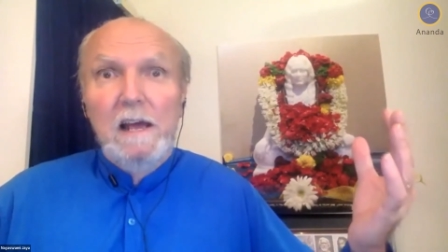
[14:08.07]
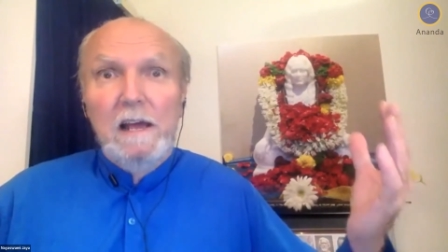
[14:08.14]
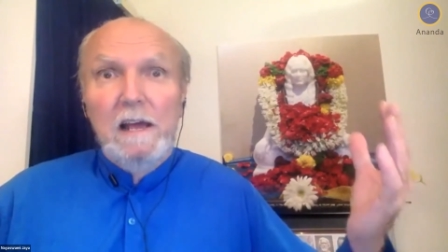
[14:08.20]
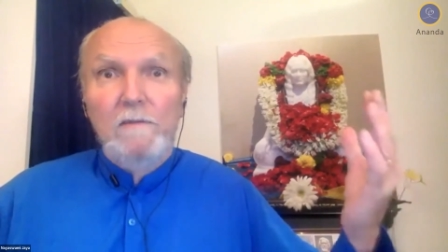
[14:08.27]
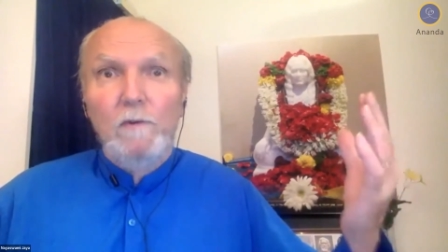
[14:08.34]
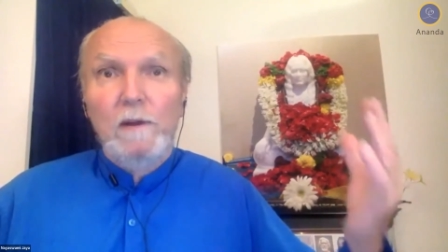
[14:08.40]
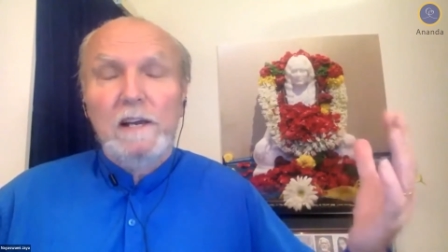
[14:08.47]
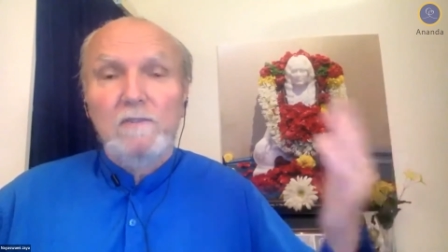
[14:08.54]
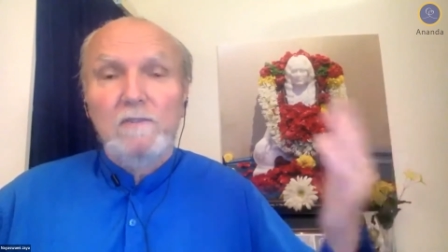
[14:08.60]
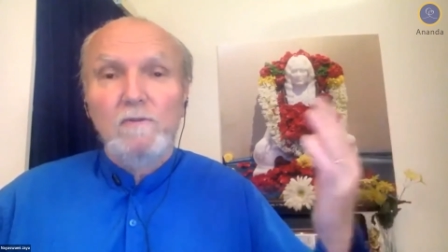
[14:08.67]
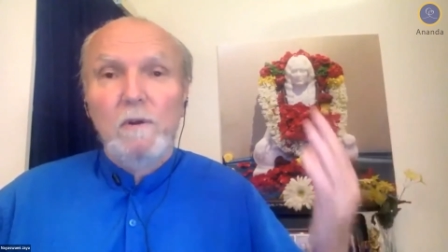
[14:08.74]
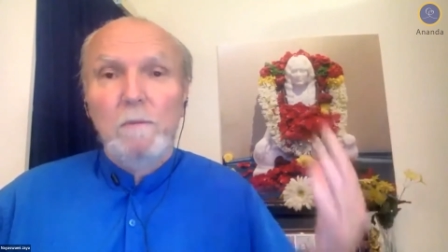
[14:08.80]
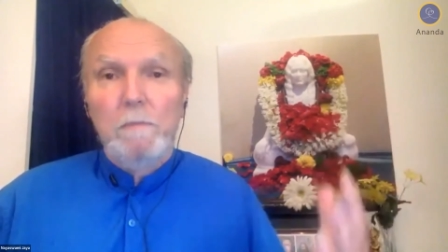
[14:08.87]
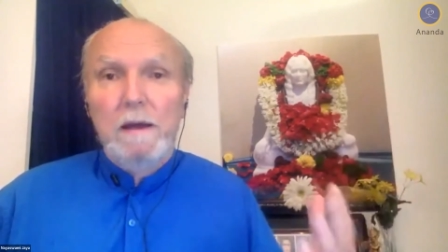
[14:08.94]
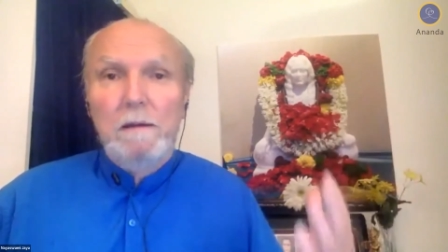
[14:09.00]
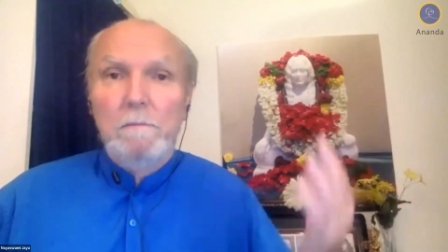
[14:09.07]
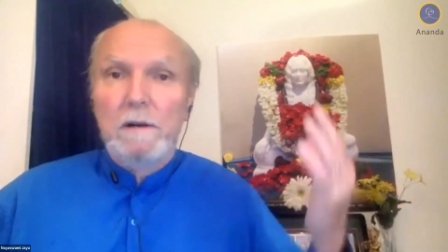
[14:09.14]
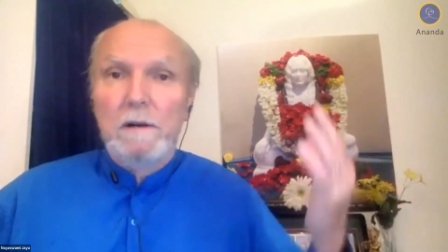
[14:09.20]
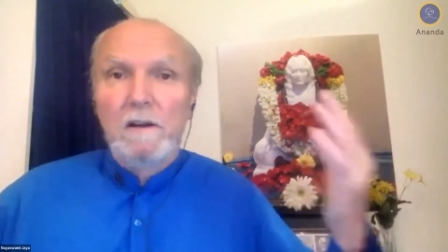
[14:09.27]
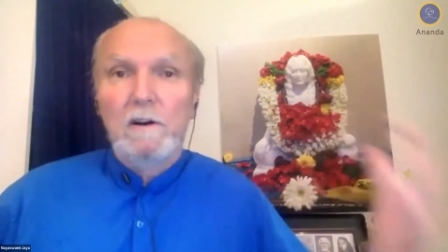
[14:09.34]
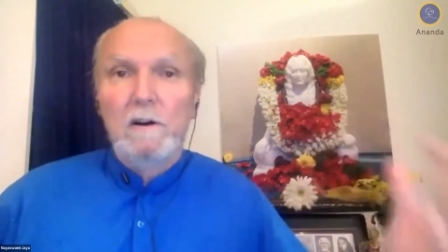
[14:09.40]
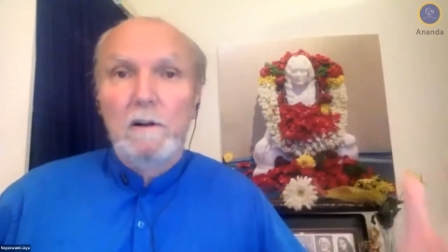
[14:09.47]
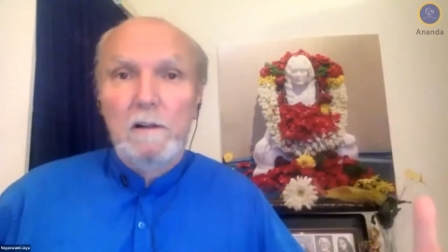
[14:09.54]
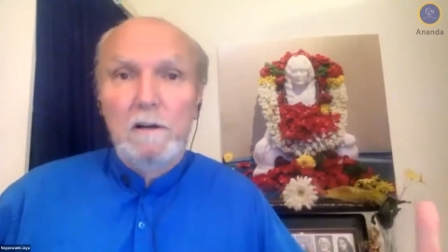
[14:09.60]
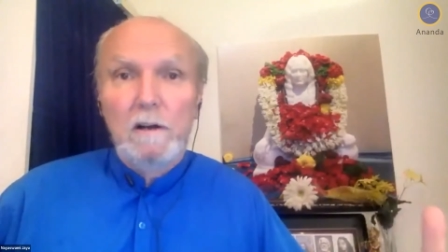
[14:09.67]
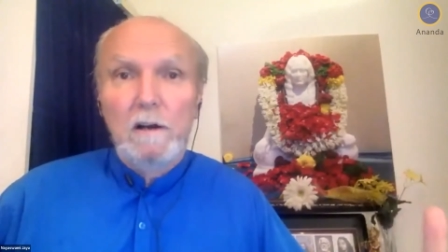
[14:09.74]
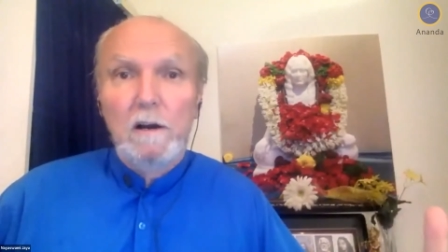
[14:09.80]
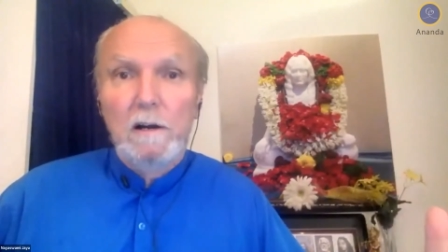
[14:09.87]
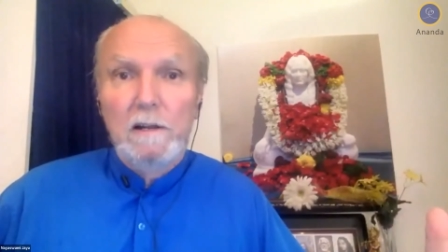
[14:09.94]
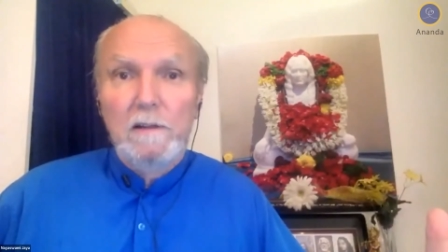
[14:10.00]
if we can remember to call on
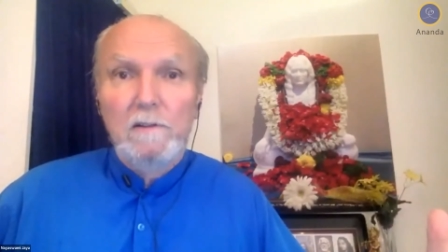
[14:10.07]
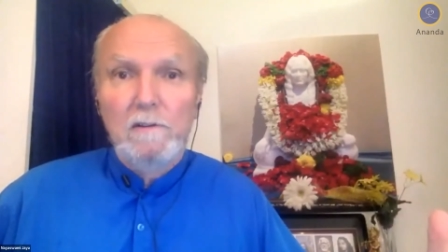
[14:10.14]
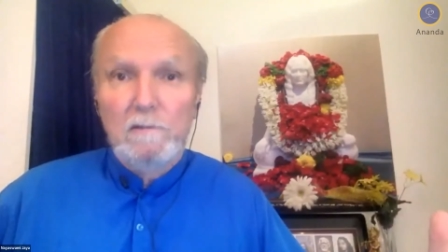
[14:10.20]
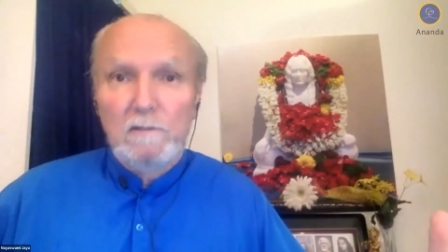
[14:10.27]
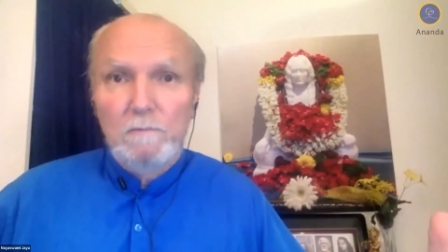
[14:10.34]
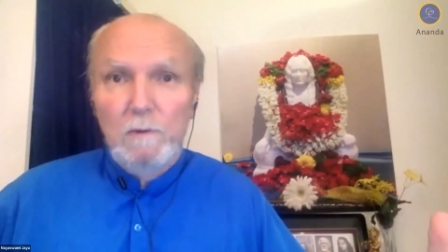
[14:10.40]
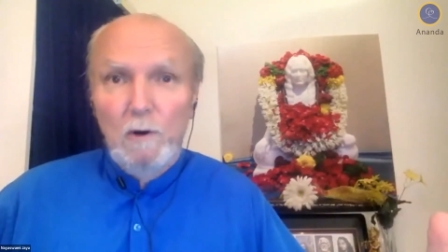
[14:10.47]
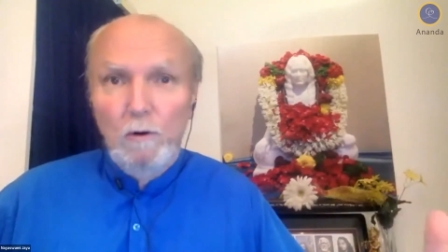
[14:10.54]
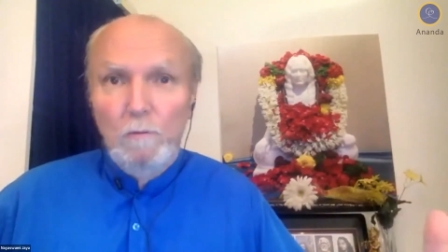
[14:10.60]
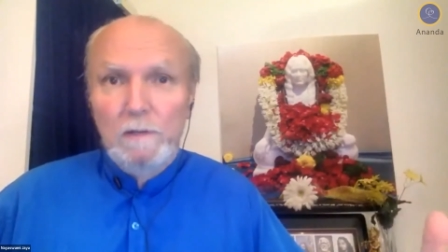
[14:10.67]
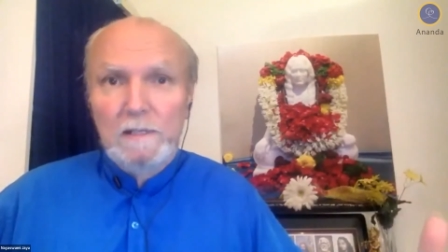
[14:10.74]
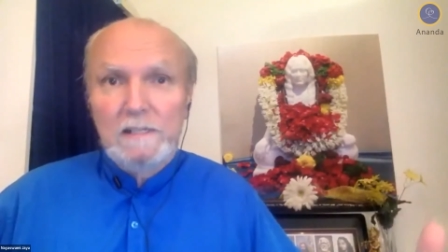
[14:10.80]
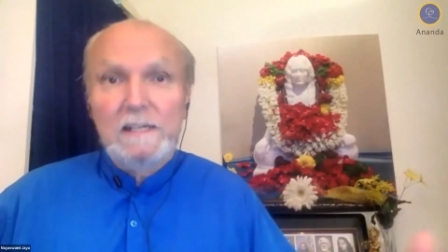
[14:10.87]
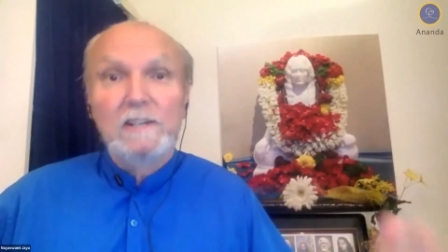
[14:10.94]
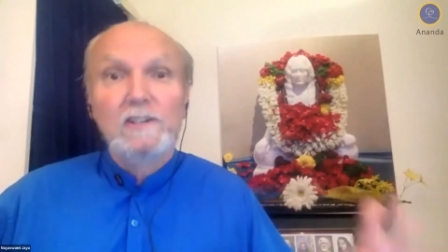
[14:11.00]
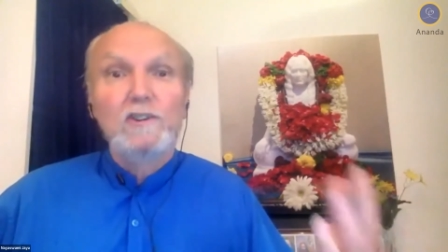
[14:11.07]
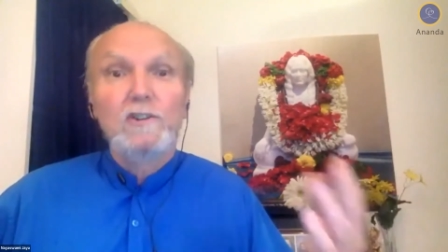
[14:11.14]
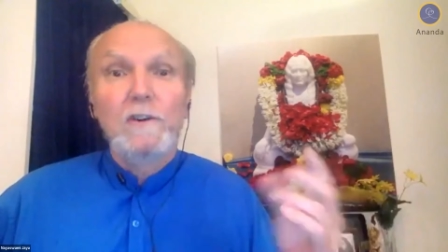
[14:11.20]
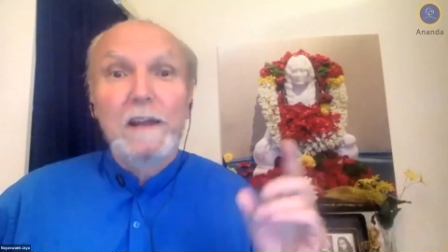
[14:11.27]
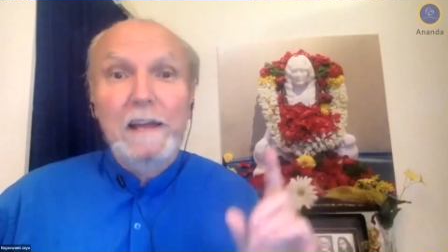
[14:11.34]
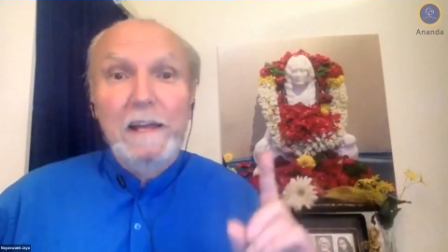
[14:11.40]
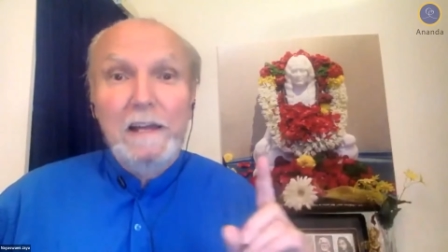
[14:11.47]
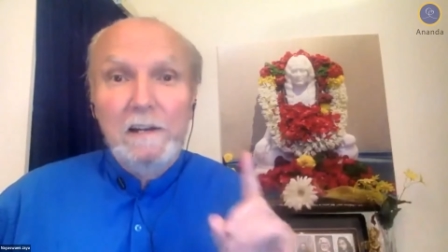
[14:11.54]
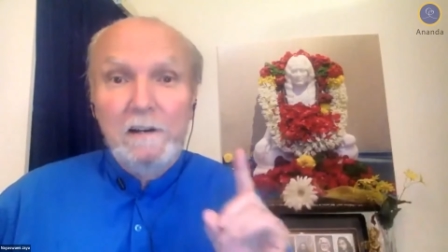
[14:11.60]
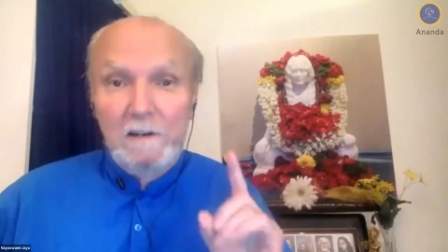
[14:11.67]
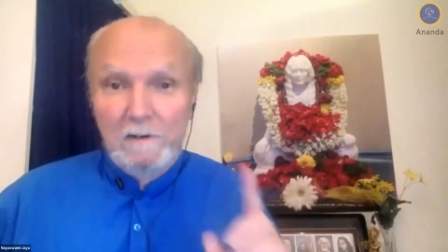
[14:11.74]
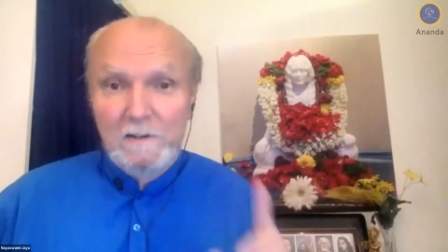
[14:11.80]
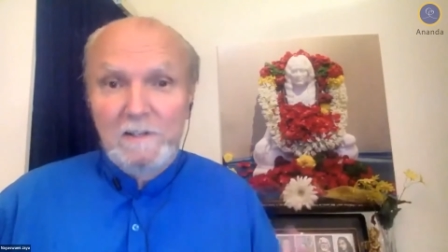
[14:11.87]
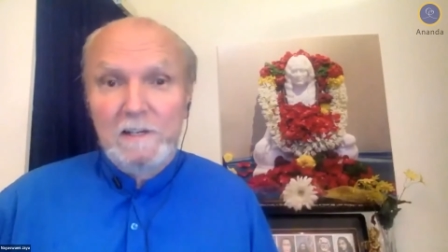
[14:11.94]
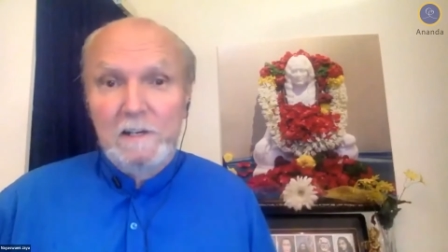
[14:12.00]
God in those moments and train
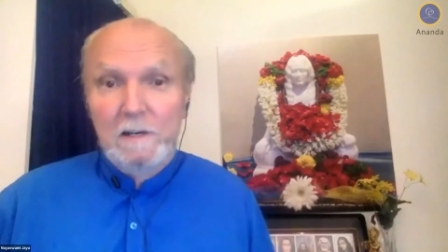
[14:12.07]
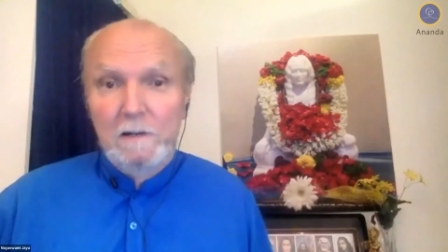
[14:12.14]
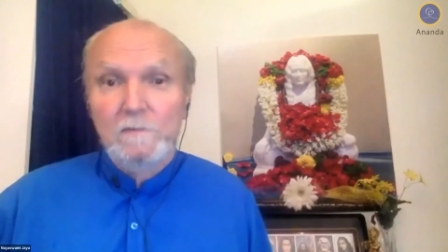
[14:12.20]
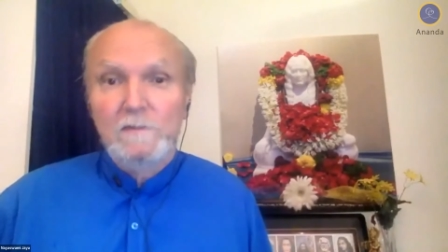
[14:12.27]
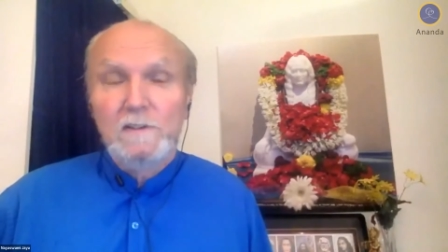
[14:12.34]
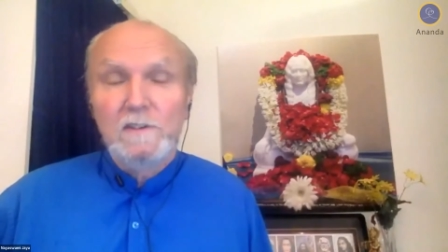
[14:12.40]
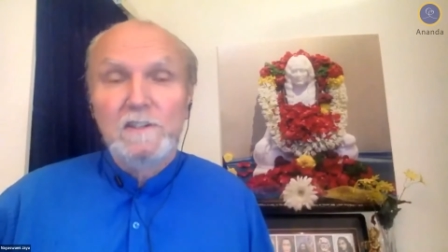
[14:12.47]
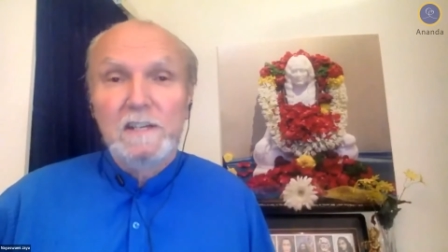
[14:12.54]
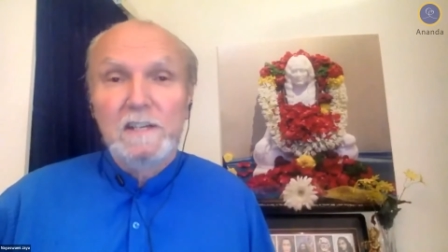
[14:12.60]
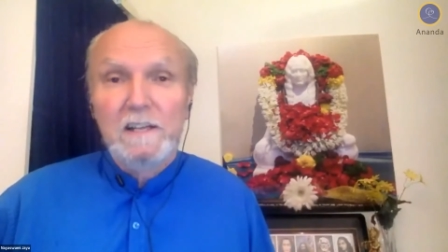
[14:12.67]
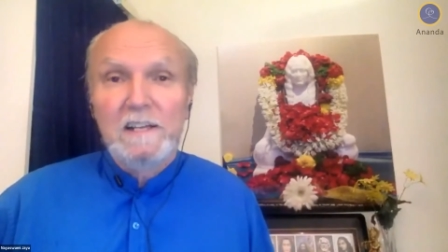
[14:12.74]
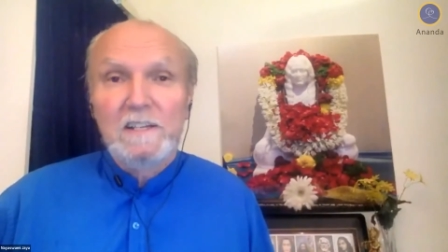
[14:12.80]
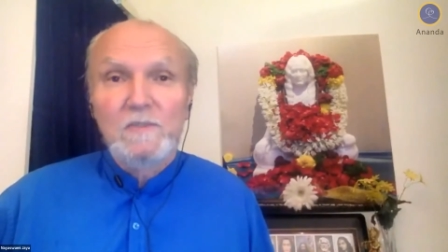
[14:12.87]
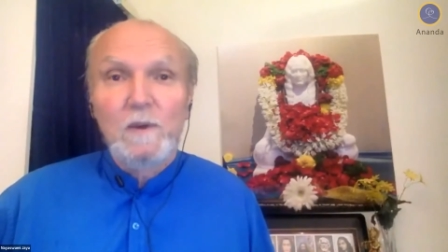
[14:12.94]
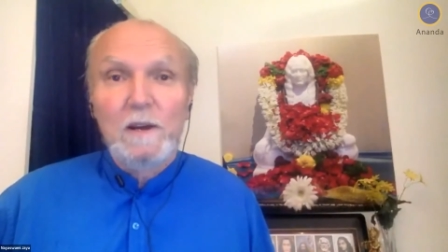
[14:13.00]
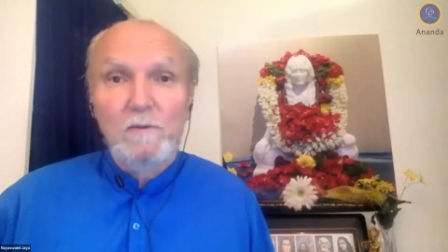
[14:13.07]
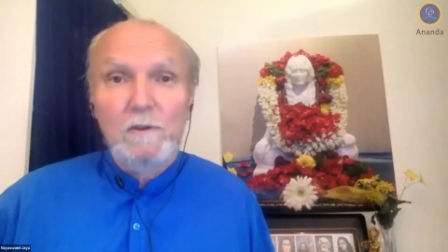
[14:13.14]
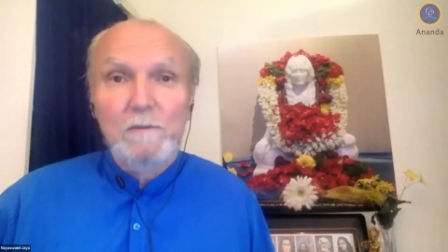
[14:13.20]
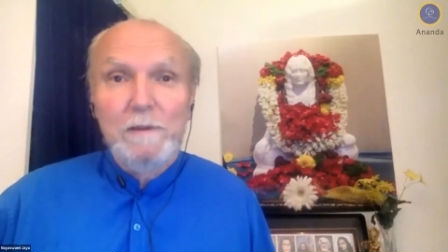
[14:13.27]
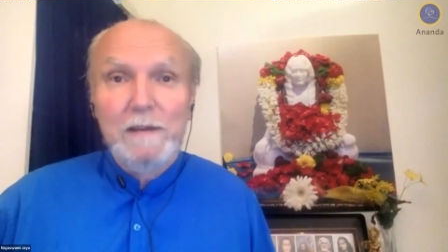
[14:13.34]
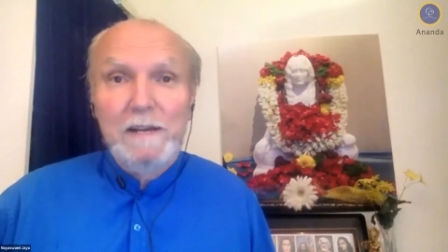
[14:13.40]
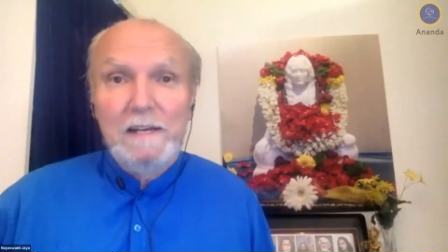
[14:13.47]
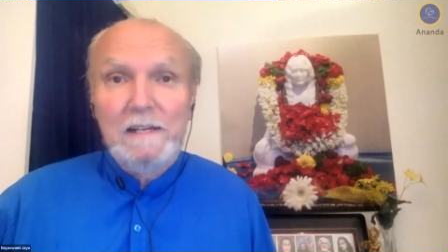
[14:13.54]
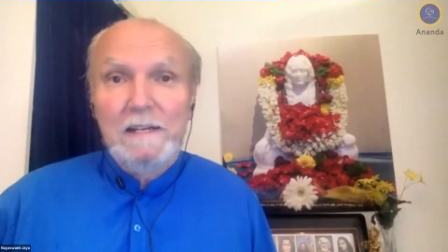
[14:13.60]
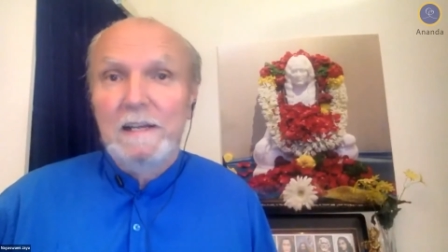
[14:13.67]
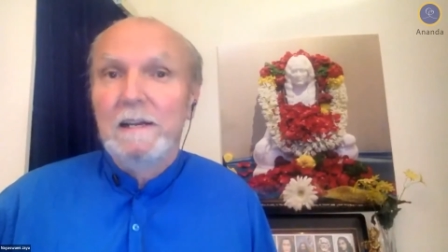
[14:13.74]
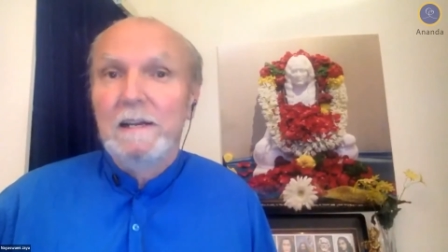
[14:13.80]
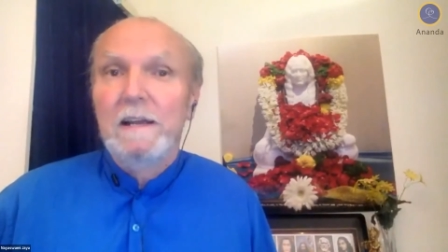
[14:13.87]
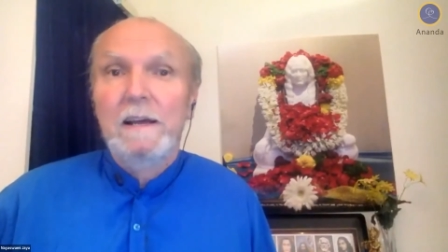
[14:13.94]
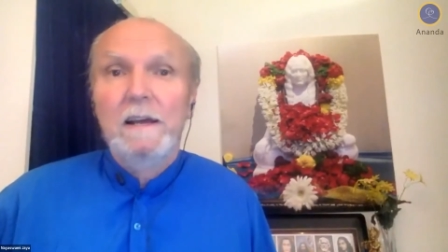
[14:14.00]
ourselves, you see, that's why we meditate